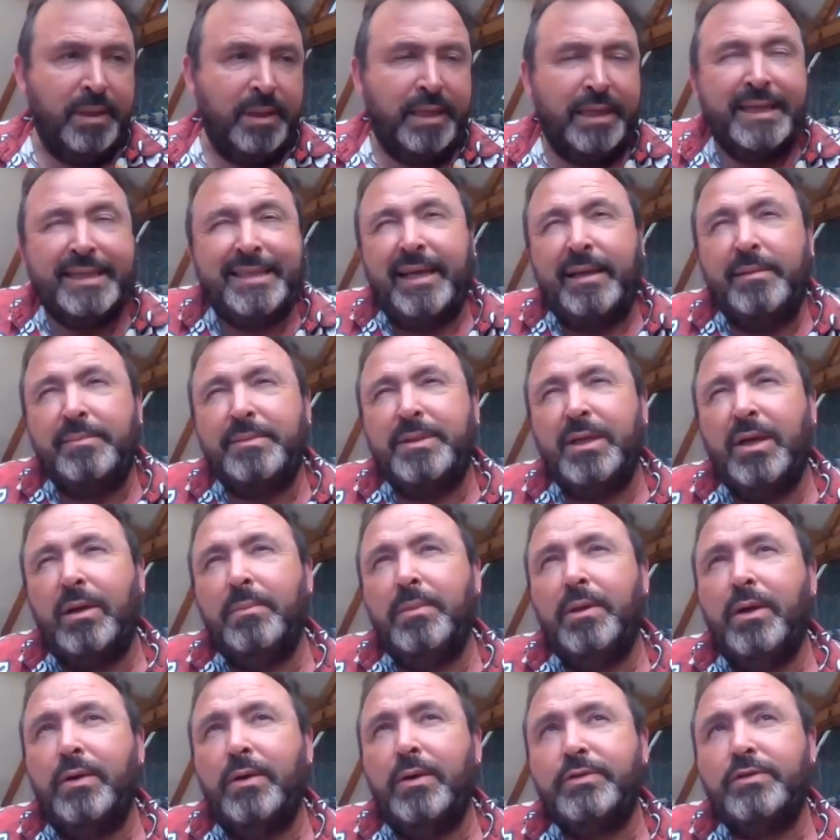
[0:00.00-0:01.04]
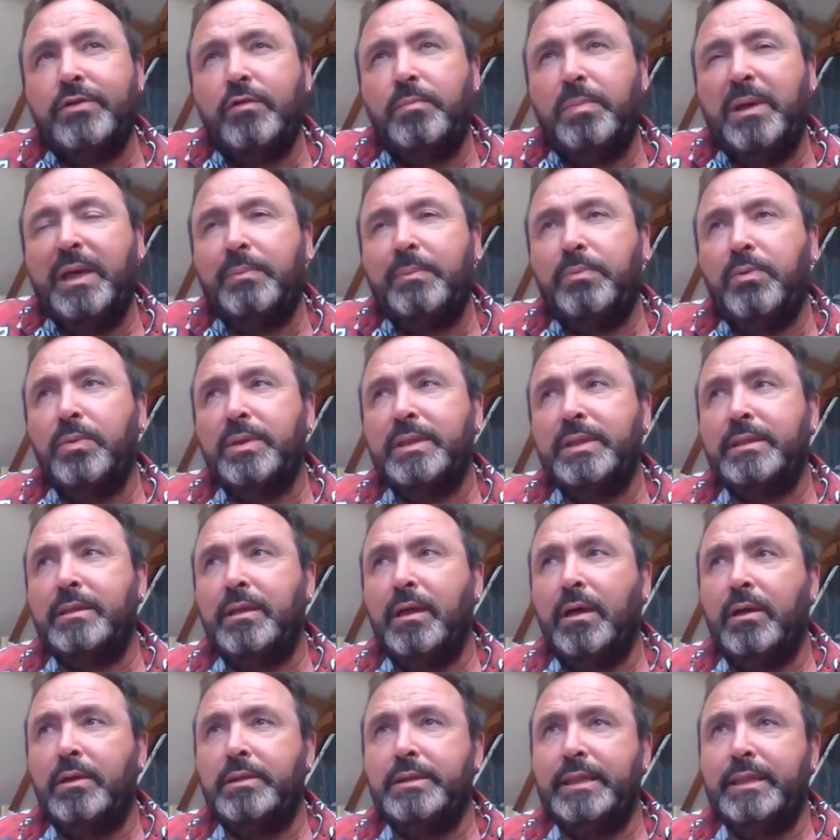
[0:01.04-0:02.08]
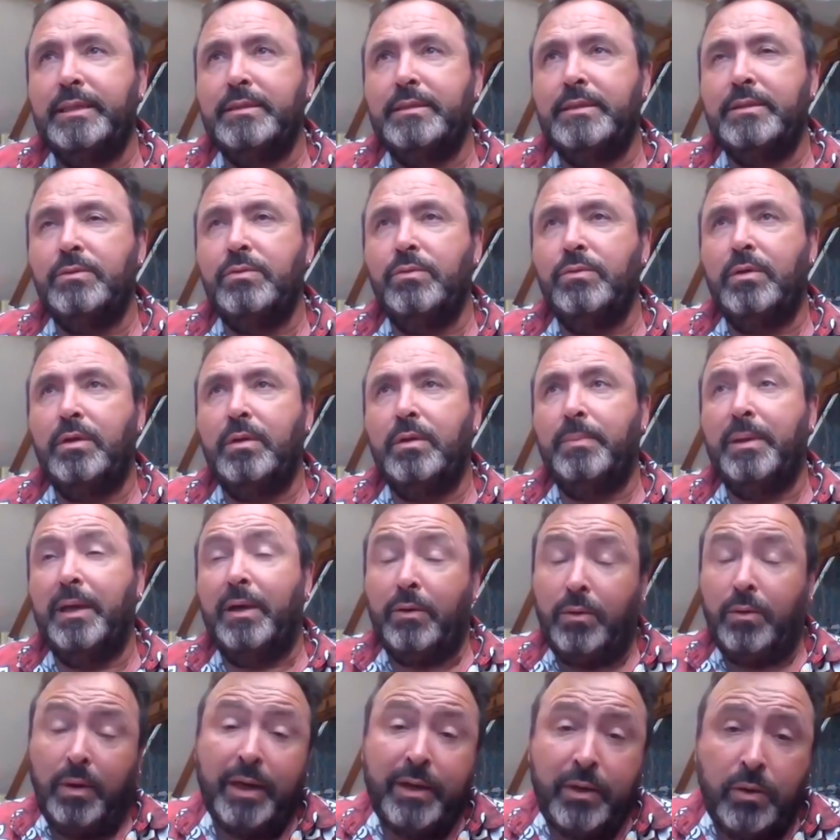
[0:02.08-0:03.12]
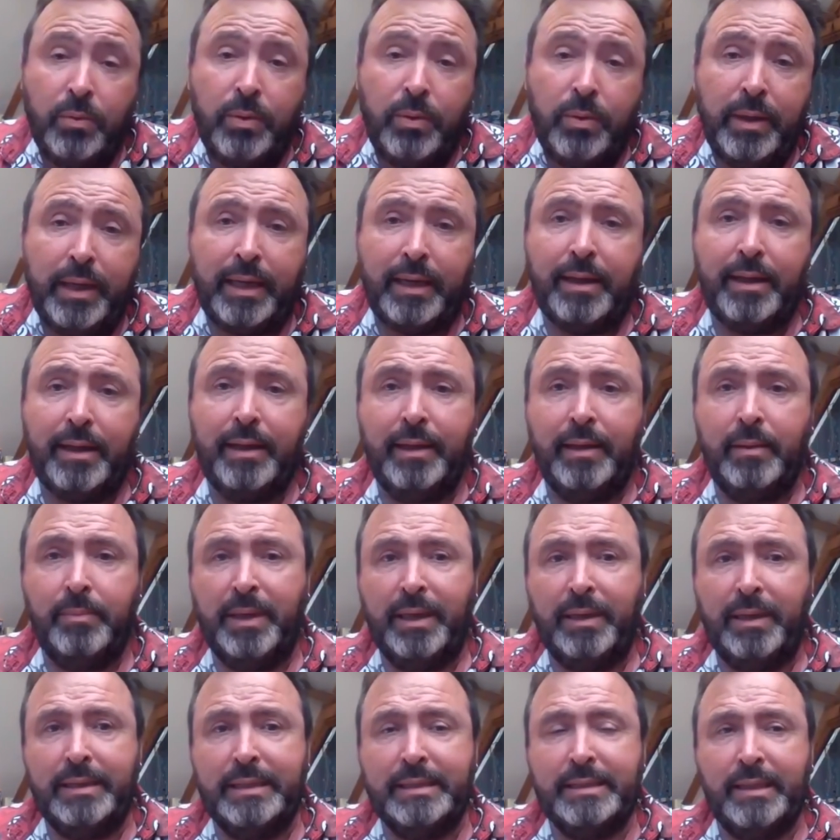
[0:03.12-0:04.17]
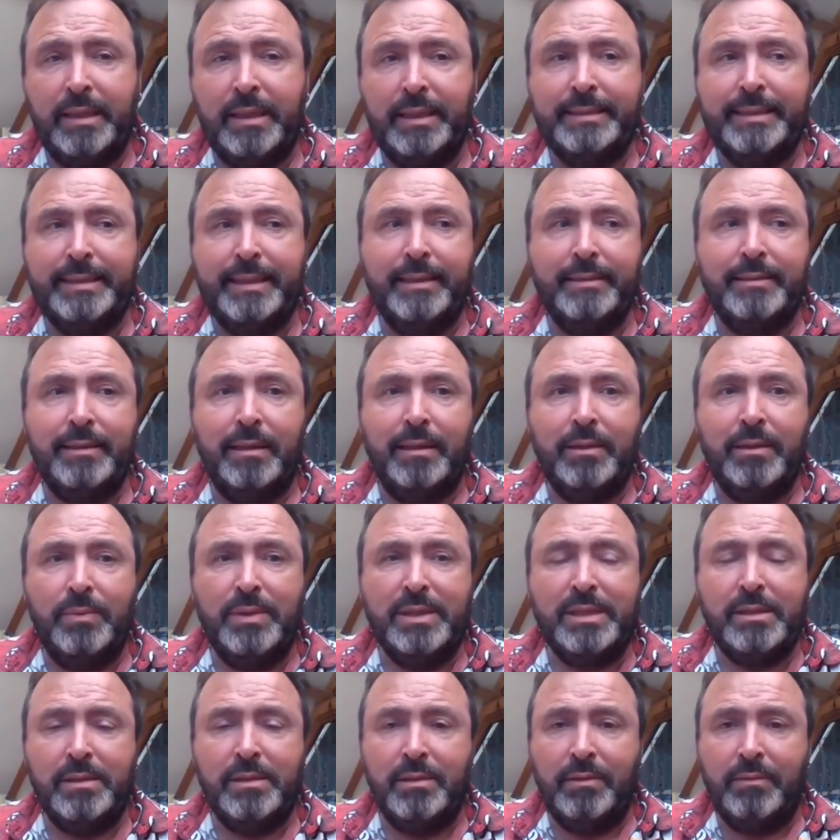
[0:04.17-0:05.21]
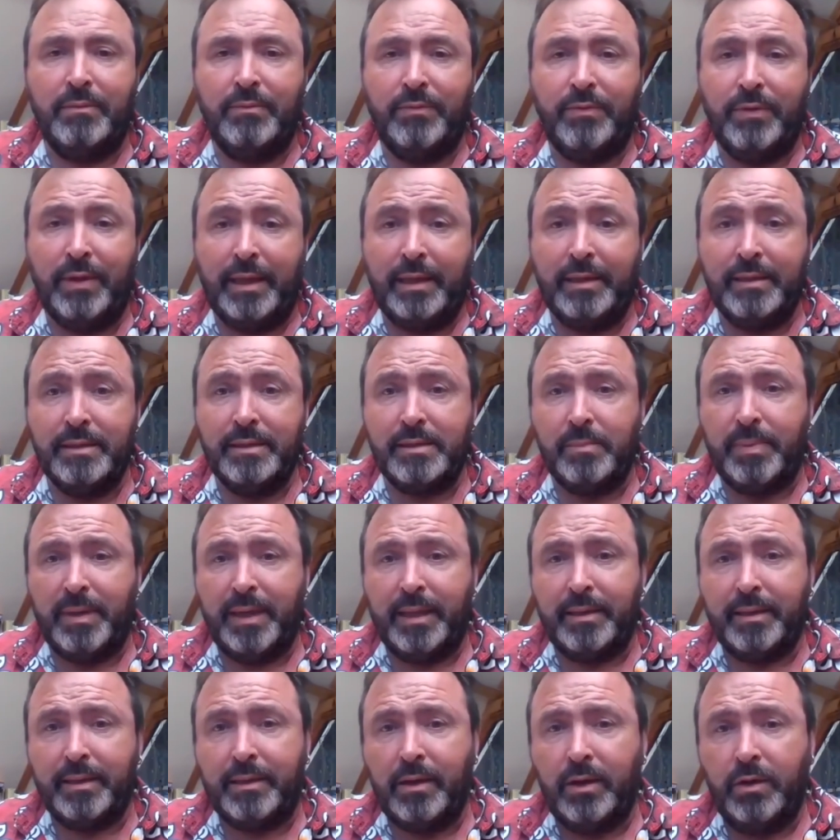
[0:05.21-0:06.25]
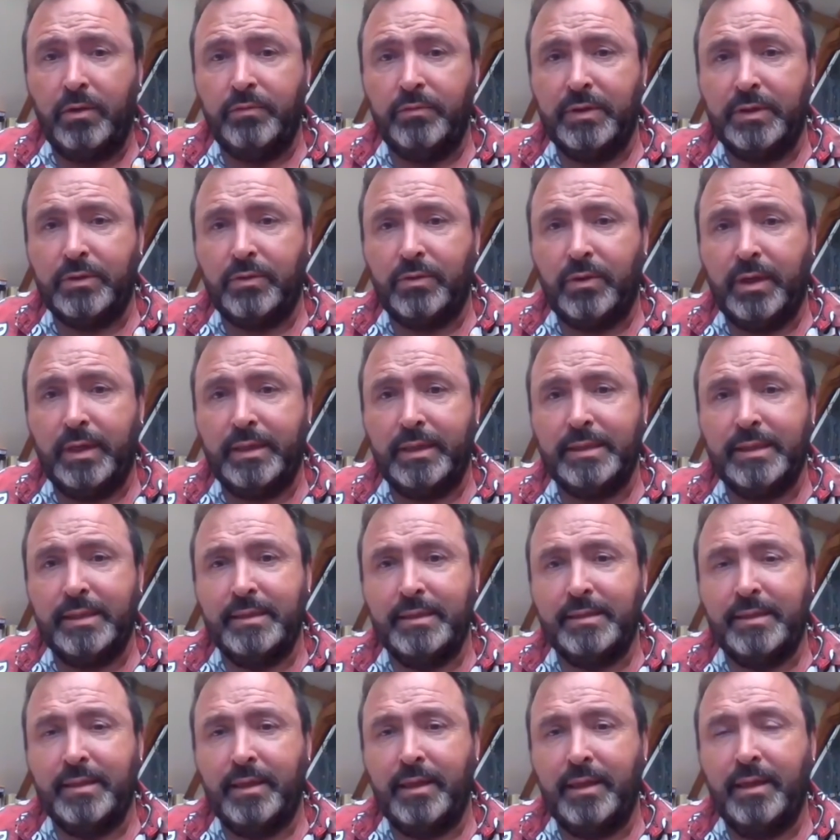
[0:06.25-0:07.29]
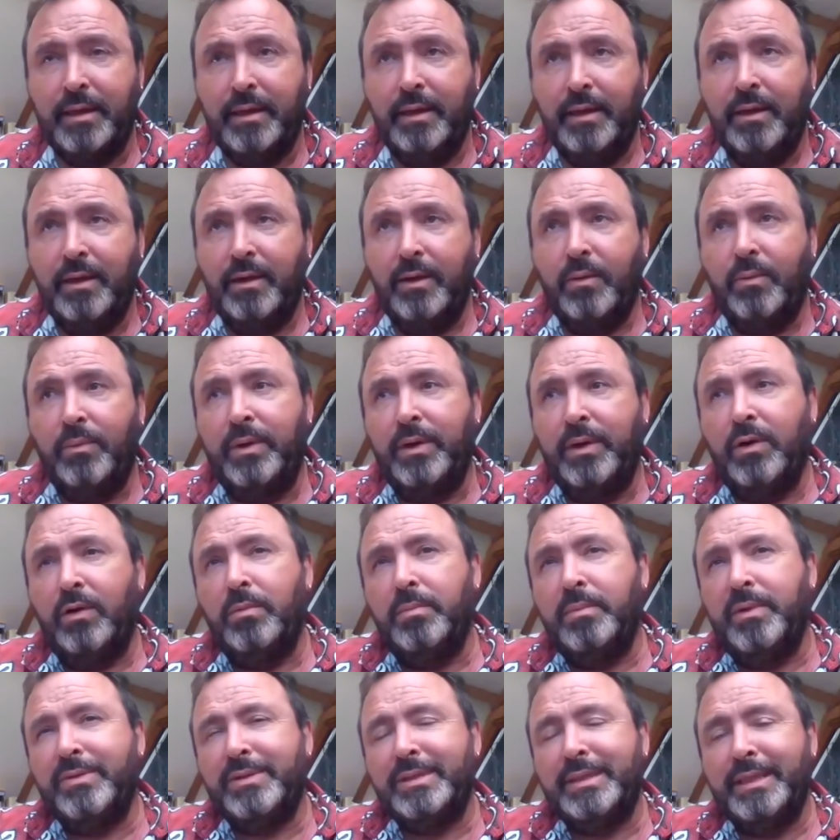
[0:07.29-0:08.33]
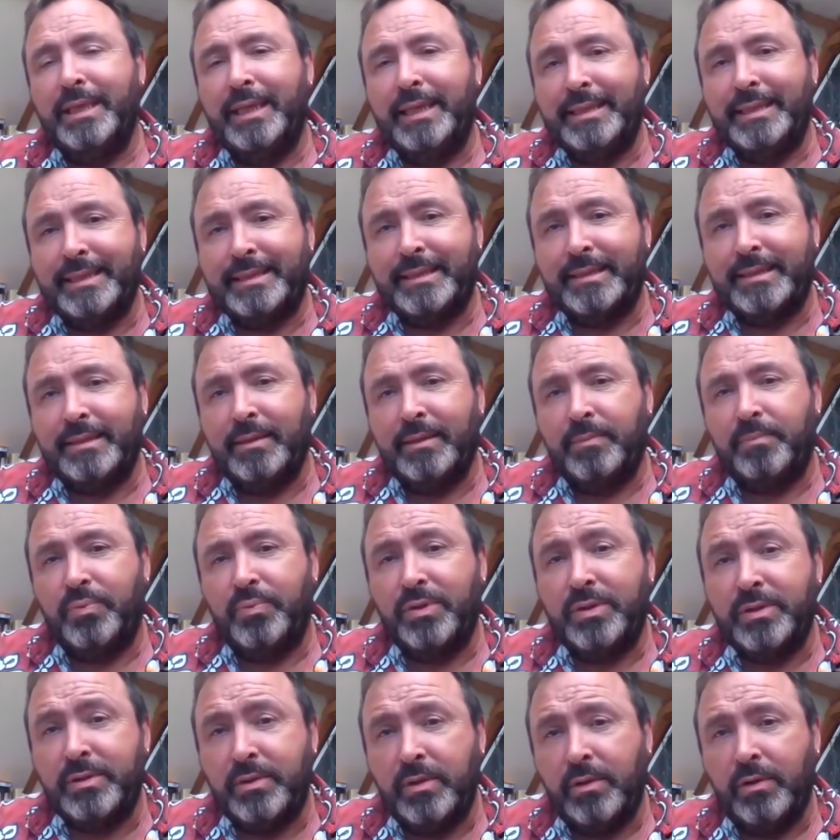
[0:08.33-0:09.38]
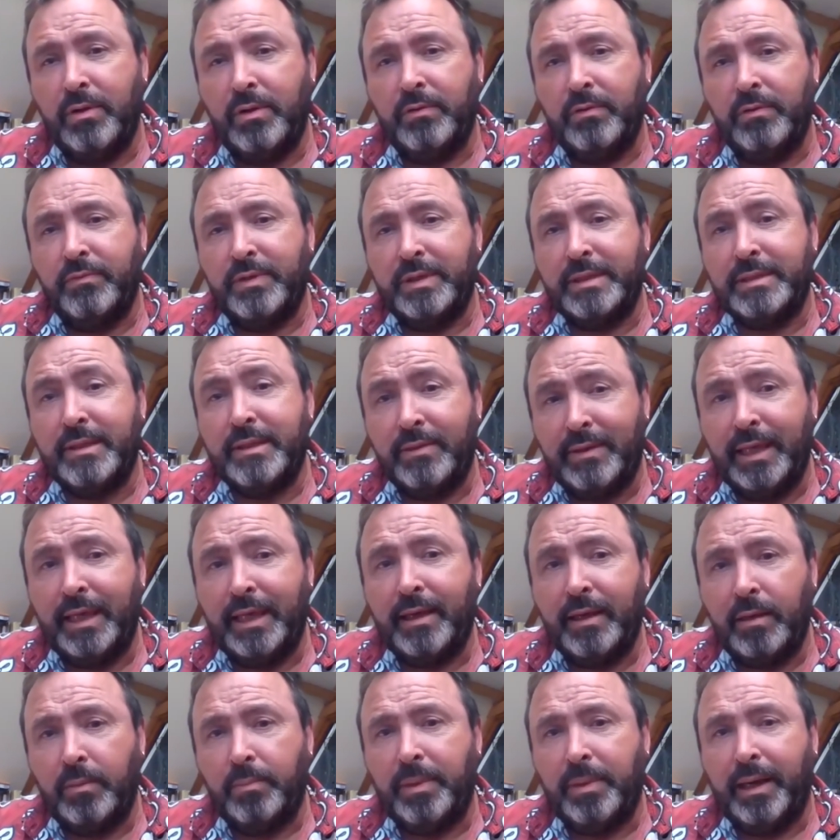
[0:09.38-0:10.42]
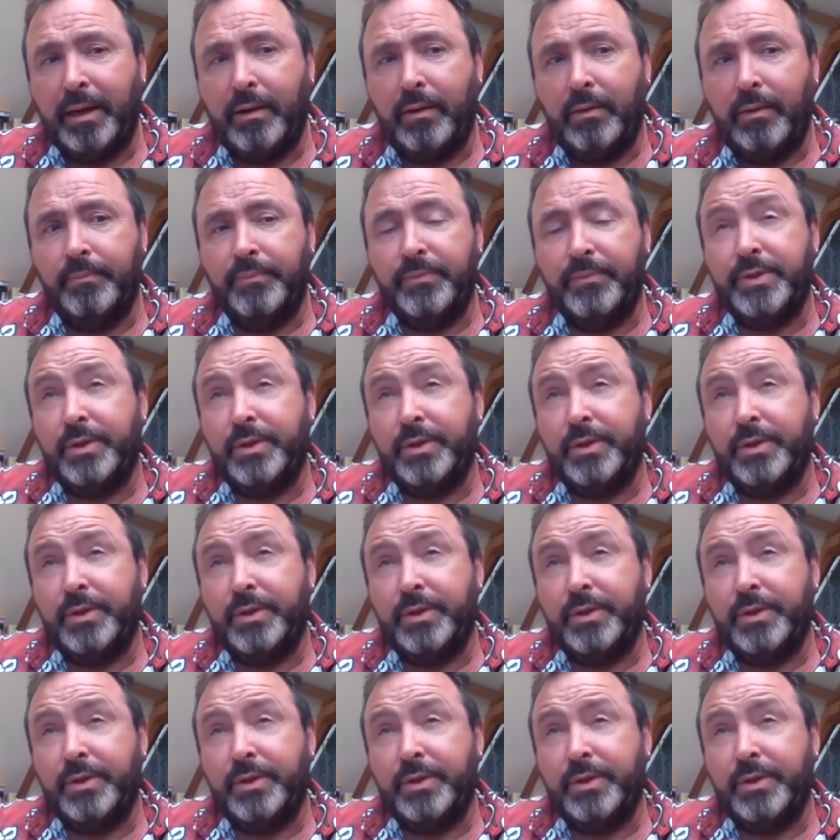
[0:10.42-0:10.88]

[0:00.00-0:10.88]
But at the same time, lots of people were starting to talk about quite quickly about this idea that there were certain things about the COVID crisis that we almost needed to preserve and to think about.